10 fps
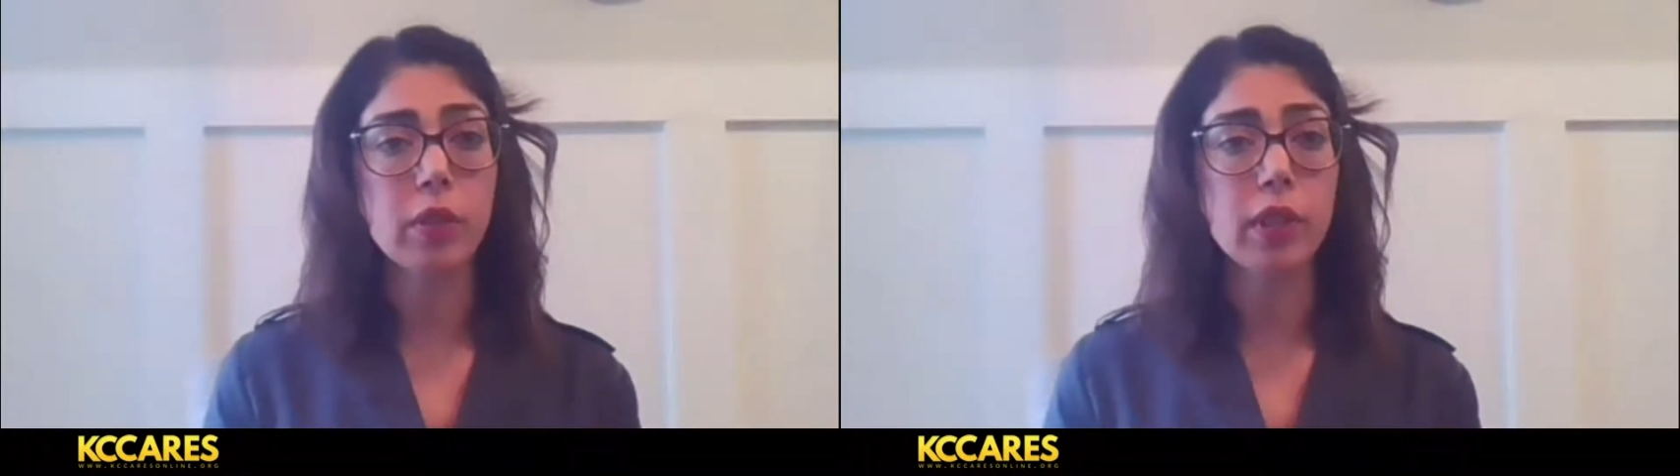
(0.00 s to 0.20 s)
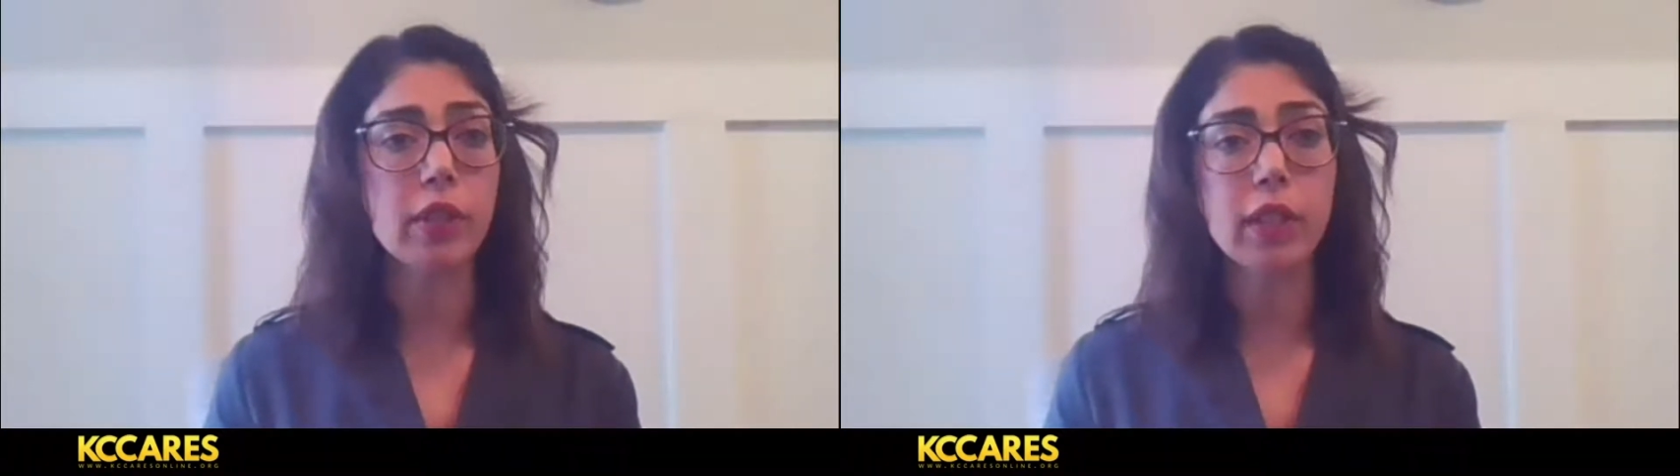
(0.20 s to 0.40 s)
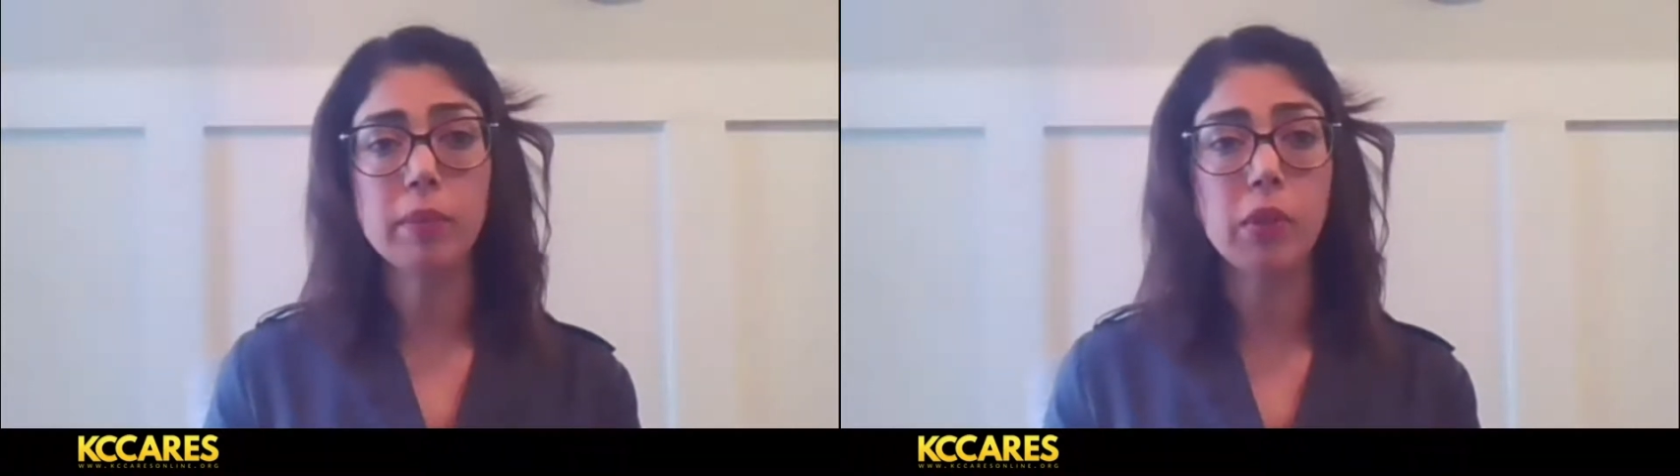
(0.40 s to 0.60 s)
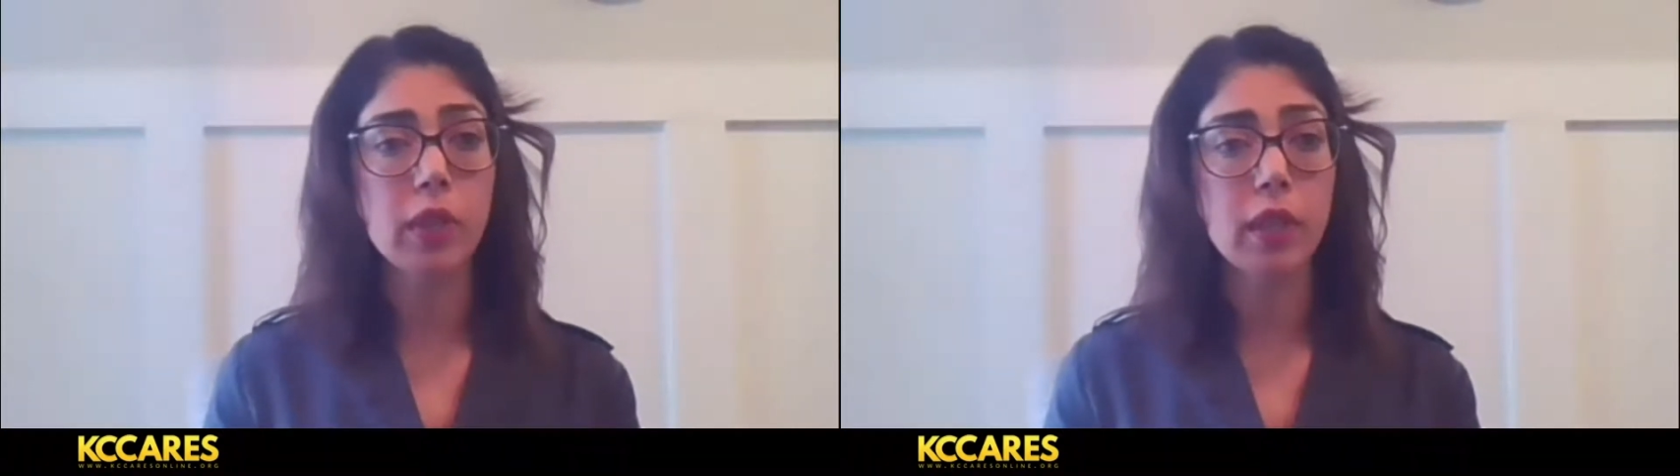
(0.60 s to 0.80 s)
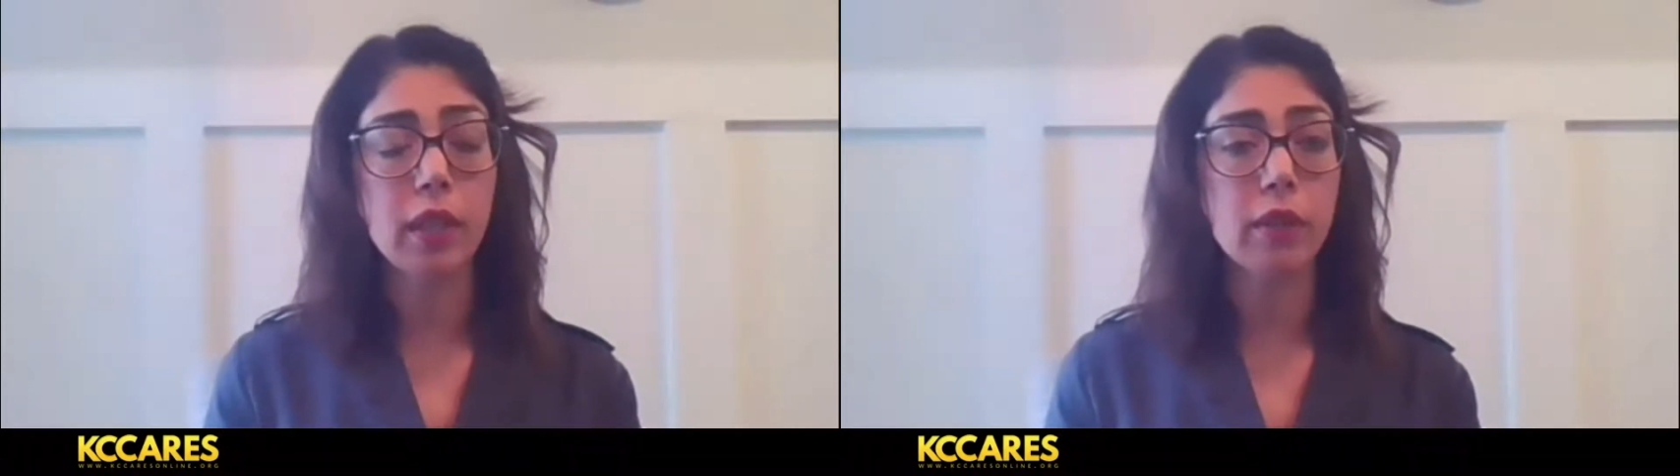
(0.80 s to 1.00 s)
or in their
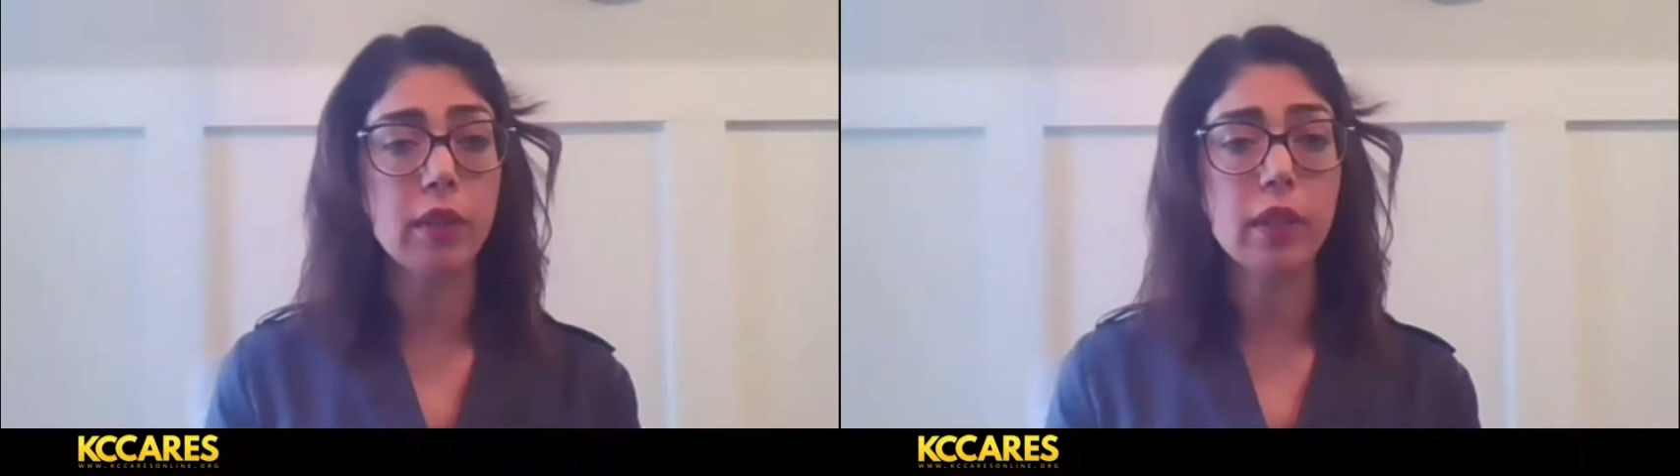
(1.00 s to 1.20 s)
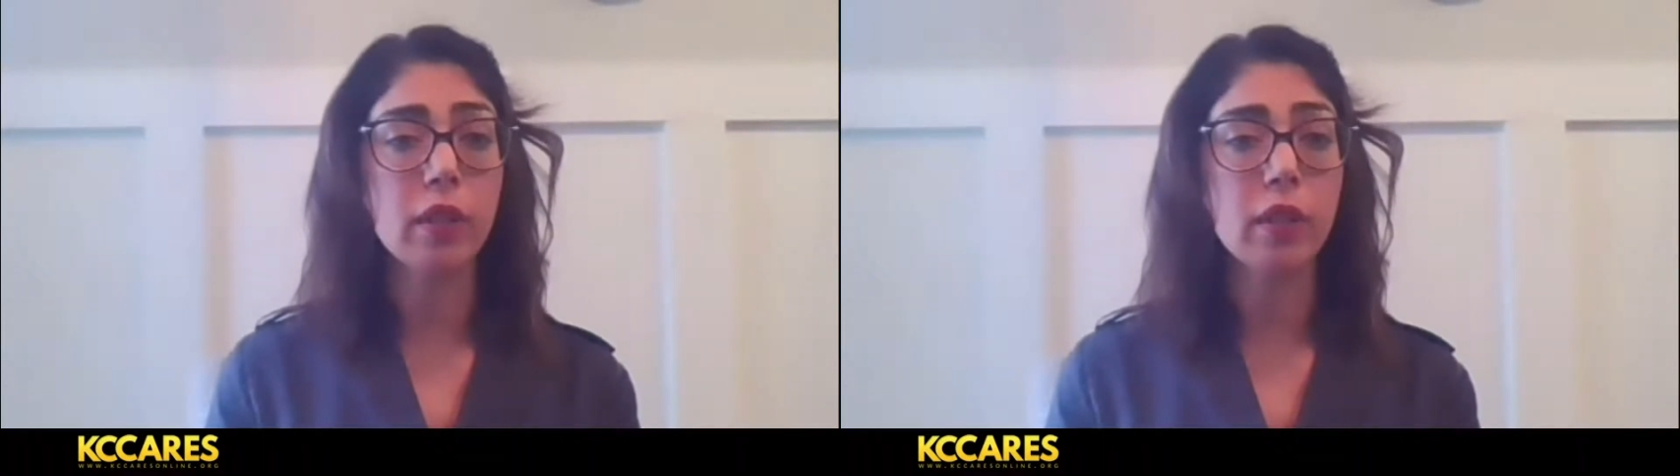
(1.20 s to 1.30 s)
community or in